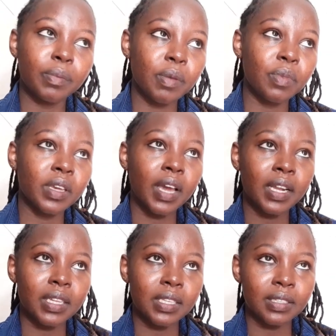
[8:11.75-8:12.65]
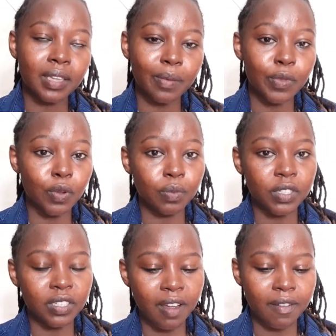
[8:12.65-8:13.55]
Maybe at this time you'll
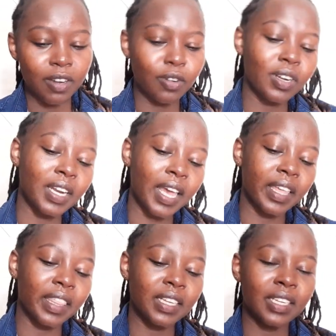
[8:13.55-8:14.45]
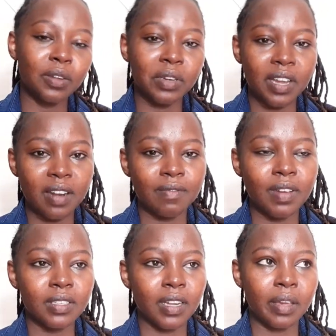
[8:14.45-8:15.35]
be traveling. Not like they tell you in
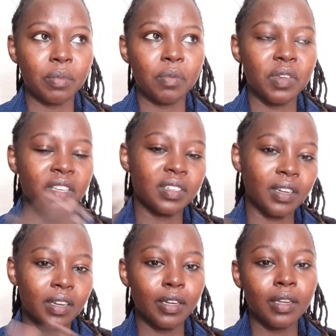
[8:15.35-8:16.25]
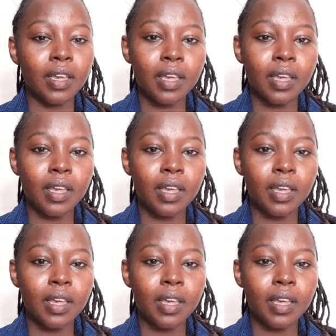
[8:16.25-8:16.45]
advance, like maybe yesterday.